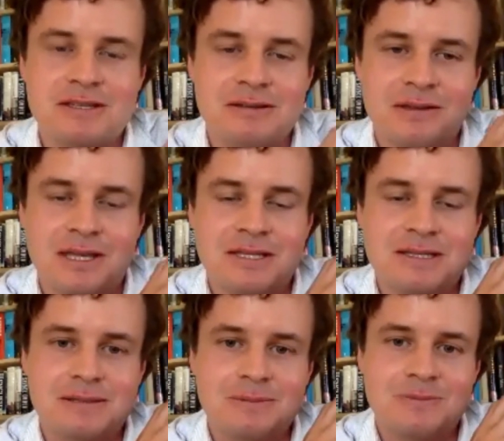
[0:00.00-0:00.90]

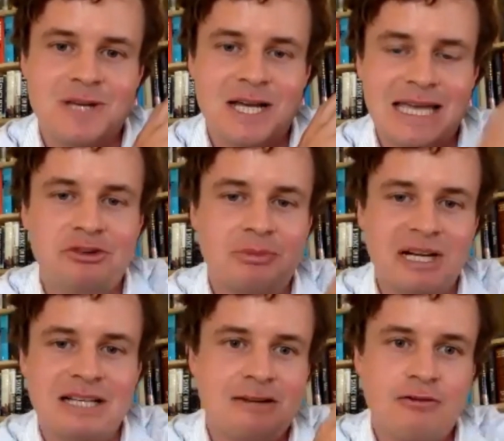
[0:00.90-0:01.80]
this
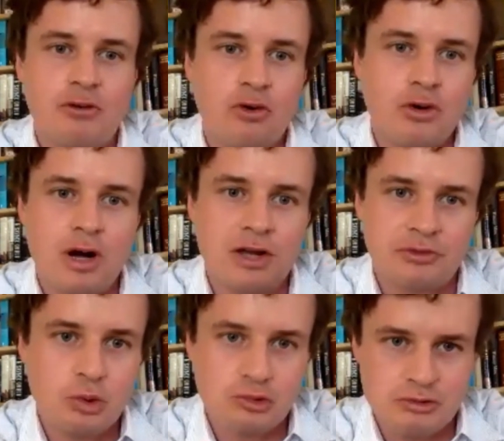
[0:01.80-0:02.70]
accountability for a
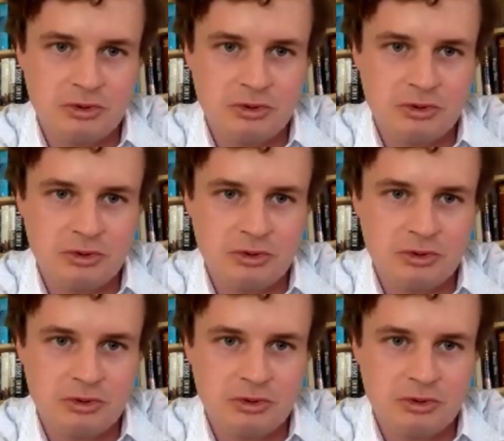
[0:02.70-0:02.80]
small group of